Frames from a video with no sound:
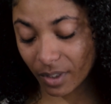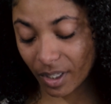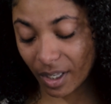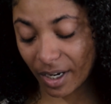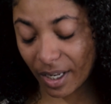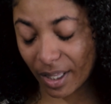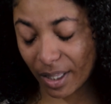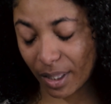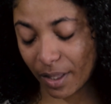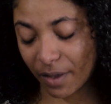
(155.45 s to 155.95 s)

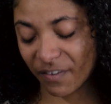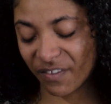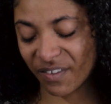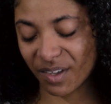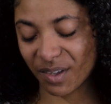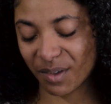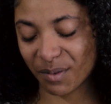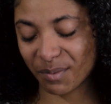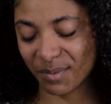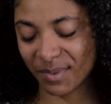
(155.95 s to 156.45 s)
and I love
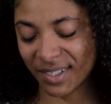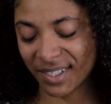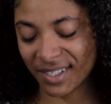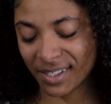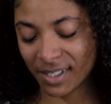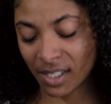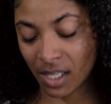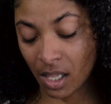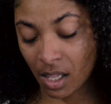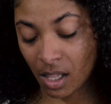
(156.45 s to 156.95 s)
him,
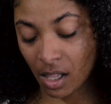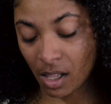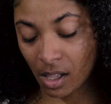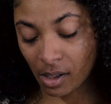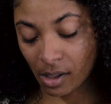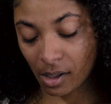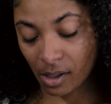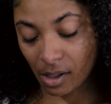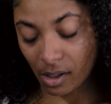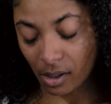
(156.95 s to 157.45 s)

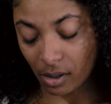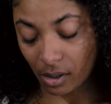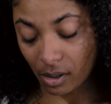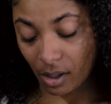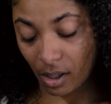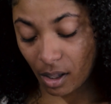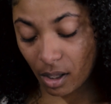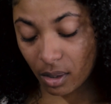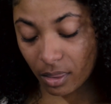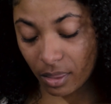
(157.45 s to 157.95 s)

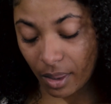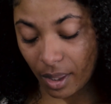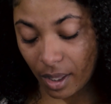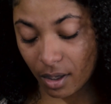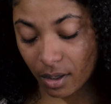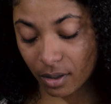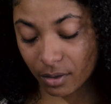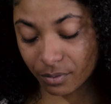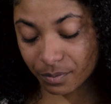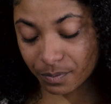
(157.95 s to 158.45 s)
in
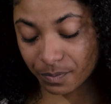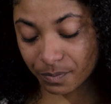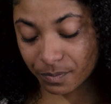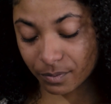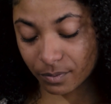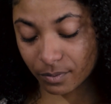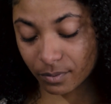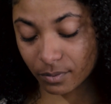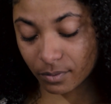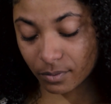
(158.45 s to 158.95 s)
that
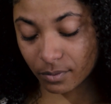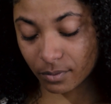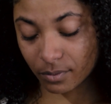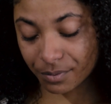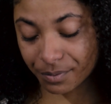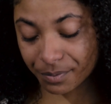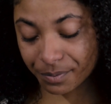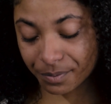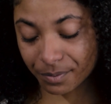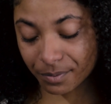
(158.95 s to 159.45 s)

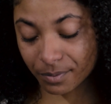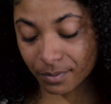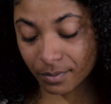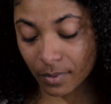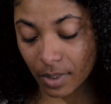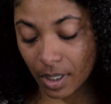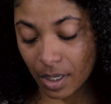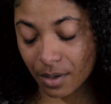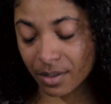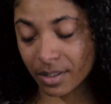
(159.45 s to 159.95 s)

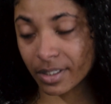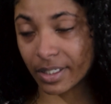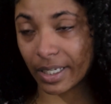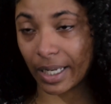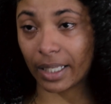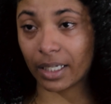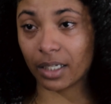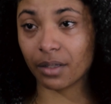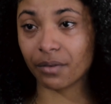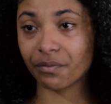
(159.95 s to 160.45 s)
I'll
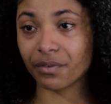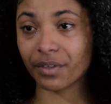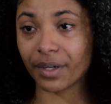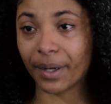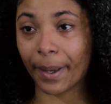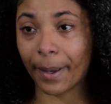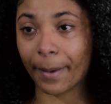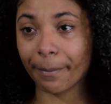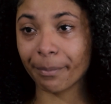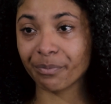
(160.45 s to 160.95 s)
stand up for
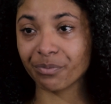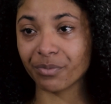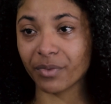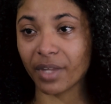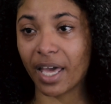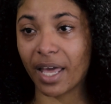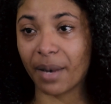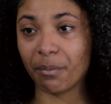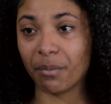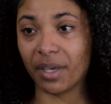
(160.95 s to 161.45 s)
him
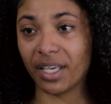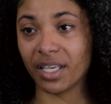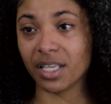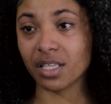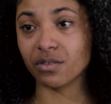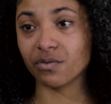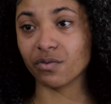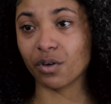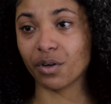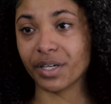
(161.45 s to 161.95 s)
and be
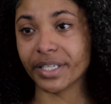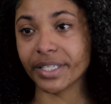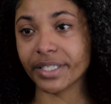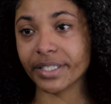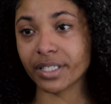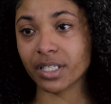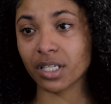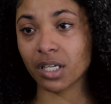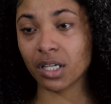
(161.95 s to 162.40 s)
his voice.